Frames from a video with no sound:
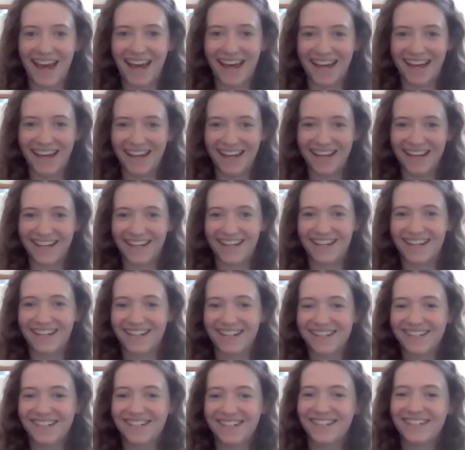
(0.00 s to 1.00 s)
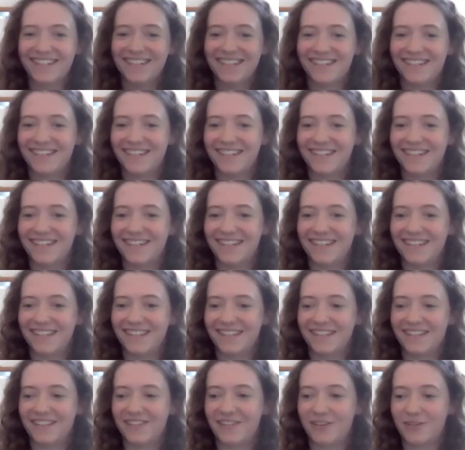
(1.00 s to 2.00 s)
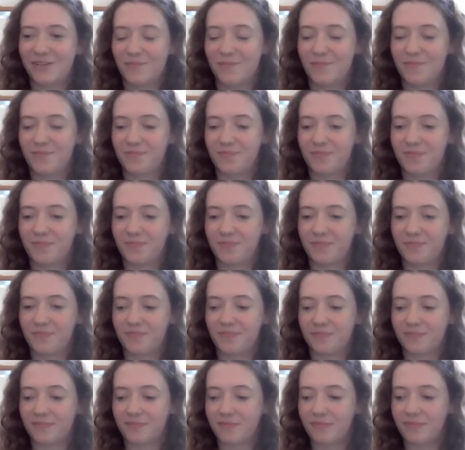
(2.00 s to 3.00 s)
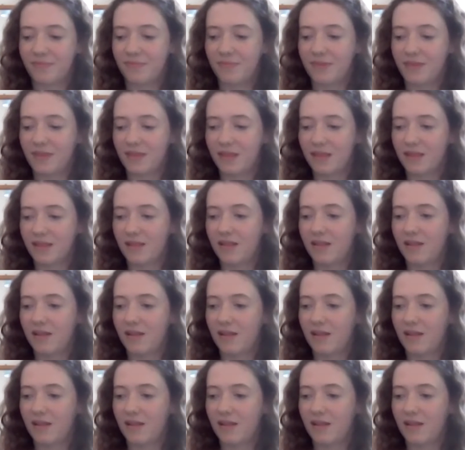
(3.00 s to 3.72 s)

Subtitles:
This person isn't speaking.